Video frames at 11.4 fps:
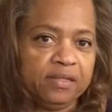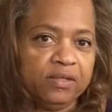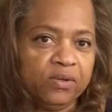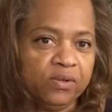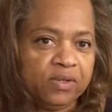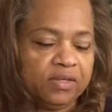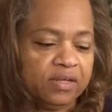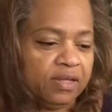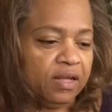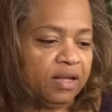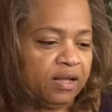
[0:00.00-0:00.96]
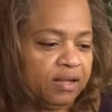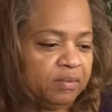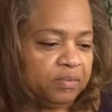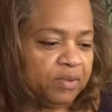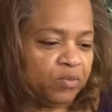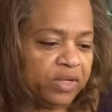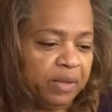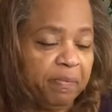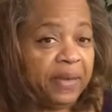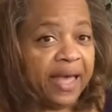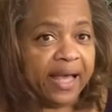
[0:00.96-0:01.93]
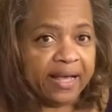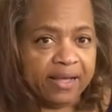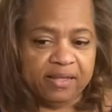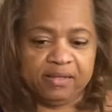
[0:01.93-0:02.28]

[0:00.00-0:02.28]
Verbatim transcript: Lord. Um, we're back